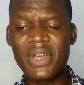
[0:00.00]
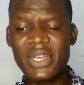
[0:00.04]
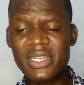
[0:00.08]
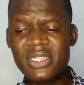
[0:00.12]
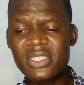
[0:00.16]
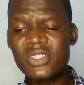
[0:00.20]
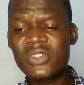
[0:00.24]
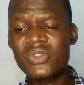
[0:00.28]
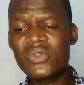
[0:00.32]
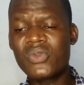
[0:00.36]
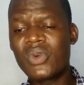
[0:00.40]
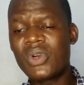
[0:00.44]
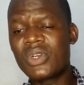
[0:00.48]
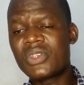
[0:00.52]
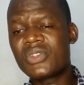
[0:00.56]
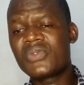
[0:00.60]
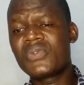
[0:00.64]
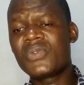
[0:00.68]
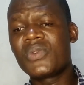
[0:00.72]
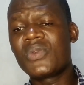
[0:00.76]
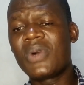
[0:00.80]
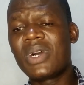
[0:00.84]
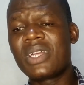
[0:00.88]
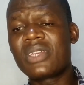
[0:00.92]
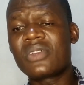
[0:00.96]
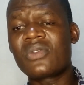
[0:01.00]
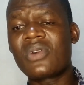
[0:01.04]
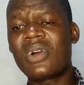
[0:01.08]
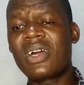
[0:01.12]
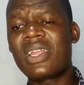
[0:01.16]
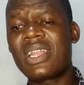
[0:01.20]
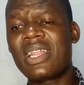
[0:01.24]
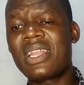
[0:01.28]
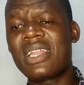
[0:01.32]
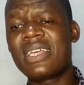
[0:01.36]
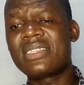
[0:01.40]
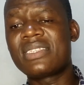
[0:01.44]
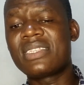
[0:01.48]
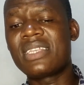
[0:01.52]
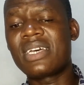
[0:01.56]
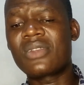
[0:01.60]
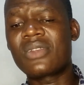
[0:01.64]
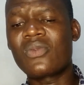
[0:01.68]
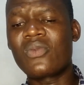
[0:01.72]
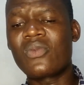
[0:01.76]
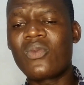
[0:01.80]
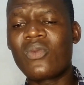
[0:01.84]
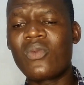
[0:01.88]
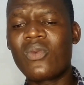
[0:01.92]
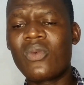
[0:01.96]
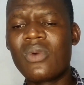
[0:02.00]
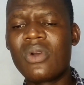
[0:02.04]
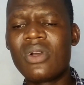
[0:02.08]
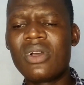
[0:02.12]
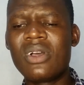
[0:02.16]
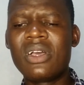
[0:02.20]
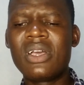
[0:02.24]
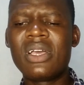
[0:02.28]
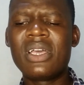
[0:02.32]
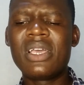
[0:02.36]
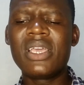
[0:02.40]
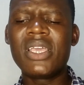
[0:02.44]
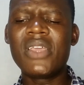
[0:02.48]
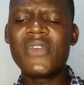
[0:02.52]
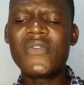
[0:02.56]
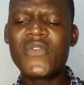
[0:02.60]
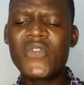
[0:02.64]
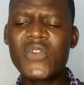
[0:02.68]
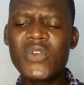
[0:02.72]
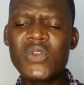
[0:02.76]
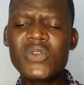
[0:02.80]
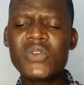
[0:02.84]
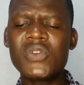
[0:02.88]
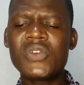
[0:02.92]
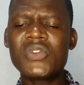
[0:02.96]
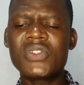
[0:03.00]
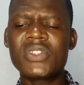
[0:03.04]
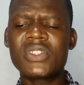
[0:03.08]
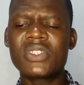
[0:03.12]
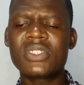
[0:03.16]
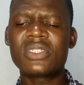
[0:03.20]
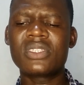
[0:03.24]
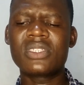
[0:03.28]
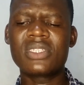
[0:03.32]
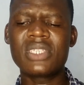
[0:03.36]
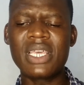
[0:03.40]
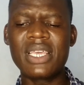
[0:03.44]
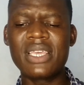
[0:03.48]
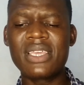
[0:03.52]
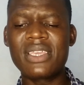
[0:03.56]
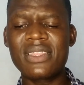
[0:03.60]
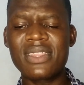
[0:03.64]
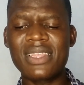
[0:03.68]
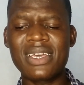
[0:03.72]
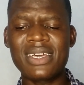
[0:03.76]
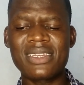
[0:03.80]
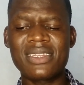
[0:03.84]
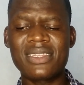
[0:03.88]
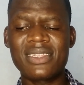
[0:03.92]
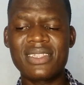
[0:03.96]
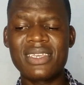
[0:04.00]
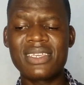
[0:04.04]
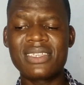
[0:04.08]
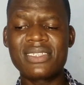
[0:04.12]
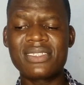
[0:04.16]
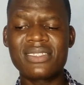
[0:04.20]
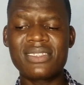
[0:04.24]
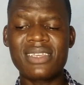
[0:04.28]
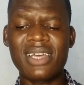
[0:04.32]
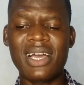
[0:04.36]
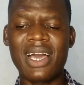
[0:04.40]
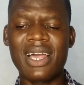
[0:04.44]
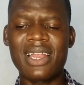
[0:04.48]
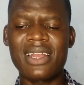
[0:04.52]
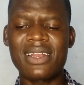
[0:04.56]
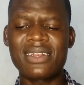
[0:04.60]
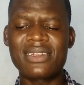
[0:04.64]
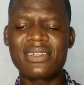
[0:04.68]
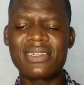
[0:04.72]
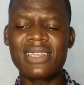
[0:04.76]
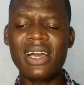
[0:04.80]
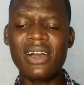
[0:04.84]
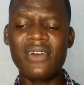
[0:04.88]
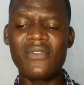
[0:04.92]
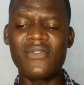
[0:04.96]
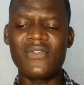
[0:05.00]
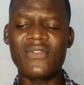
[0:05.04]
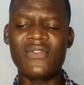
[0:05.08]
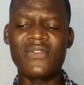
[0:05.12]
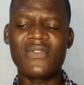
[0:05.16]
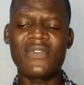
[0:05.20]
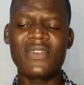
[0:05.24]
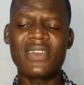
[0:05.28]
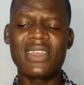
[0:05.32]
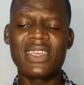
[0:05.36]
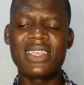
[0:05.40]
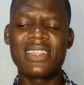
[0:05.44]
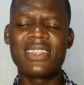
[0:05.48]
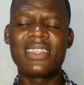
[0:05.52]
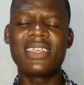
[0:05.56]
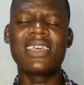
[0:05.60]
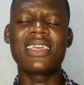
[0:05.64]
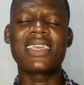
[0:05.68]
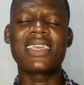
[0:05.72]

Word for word: That is what we want to analyze that. If Ruto is saying that things are tough in